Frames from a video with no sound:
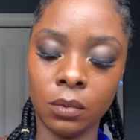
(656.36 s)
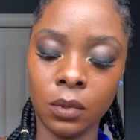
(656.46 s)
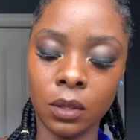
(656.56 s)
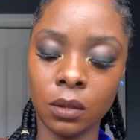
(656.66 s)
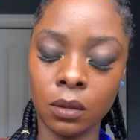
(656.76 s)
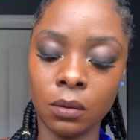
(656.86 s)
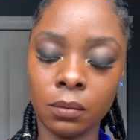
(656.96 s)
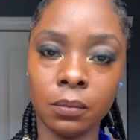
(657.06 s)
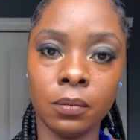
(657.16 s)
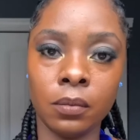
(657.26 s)
Uh-oh.
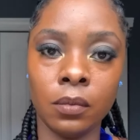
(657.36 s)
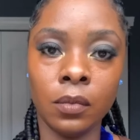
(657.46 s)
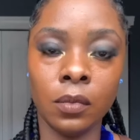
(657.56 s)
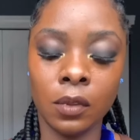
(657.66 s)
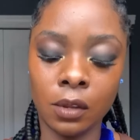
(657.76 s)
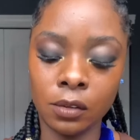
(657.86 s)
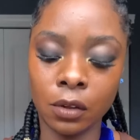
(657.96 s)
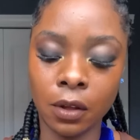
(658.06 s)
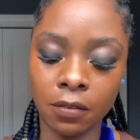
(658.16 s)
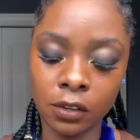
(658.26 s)
Still
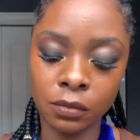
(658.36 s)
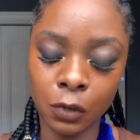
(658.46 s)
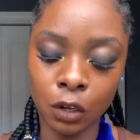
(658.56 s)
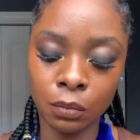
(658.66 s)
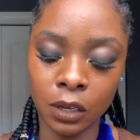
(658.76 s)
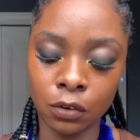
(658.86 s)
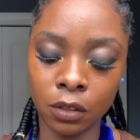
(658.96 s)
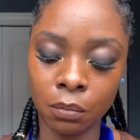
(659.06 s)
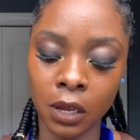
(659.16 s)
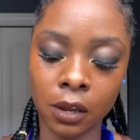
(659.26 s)
have the small bead on the
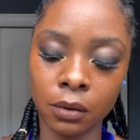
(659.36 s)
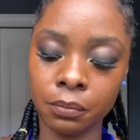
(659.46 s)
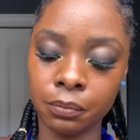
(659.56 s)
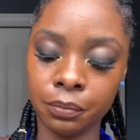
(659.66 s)
bottom.